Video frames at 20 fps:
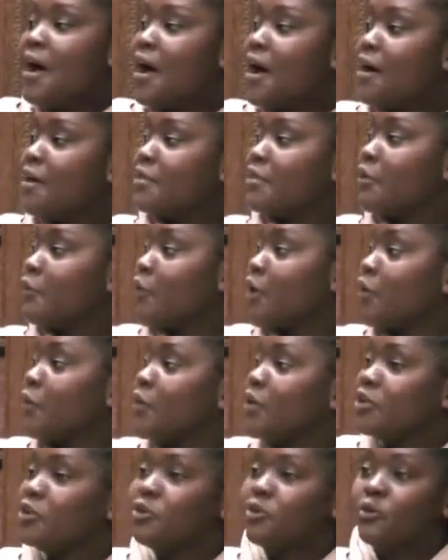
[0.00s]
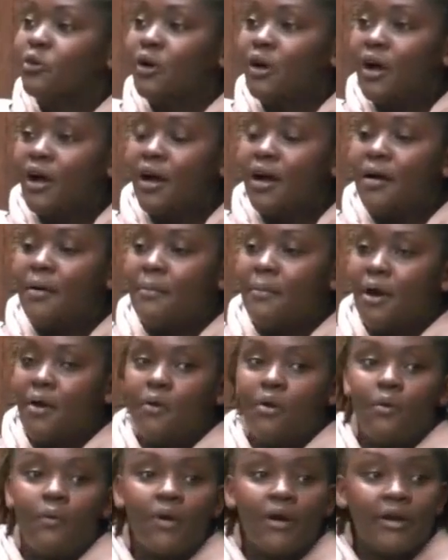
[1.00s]
The way we do
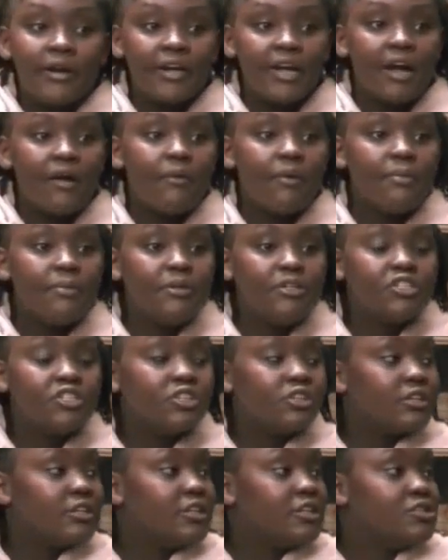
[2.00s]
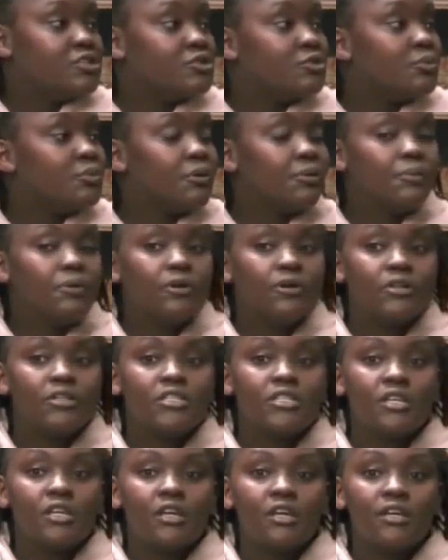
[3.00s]
our work, our mission is to
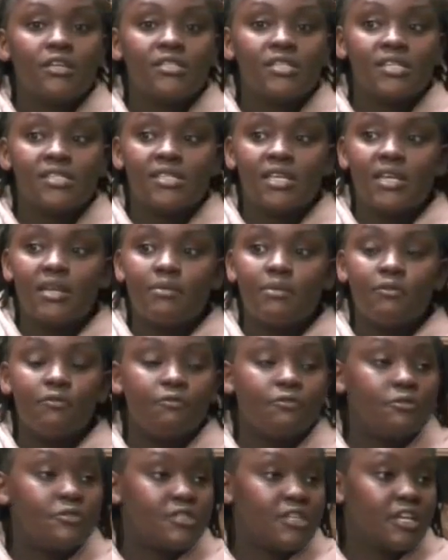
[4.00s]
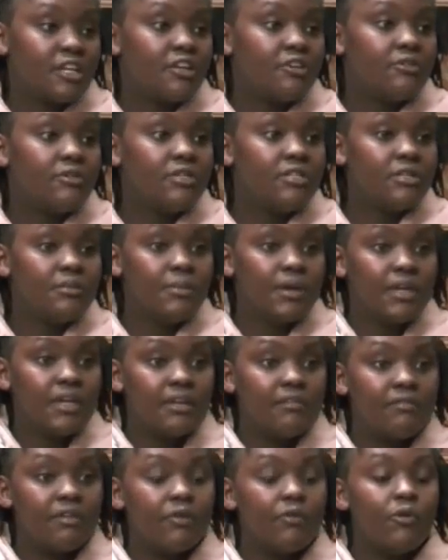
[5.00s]
promote sustainable food security by
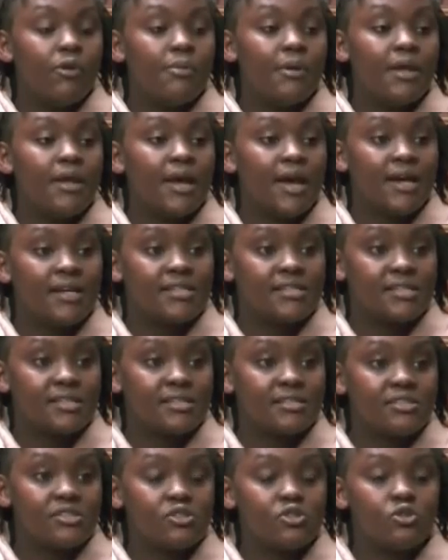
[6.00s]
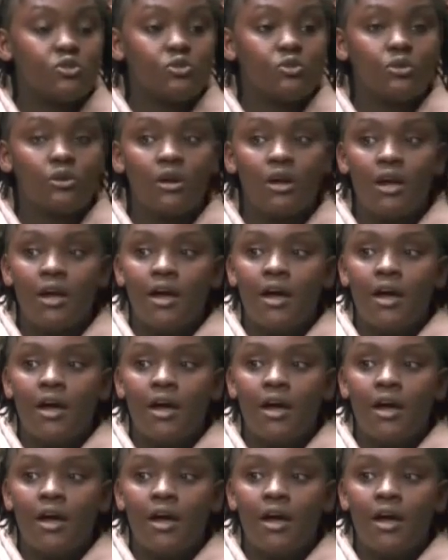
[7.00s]
giving women access to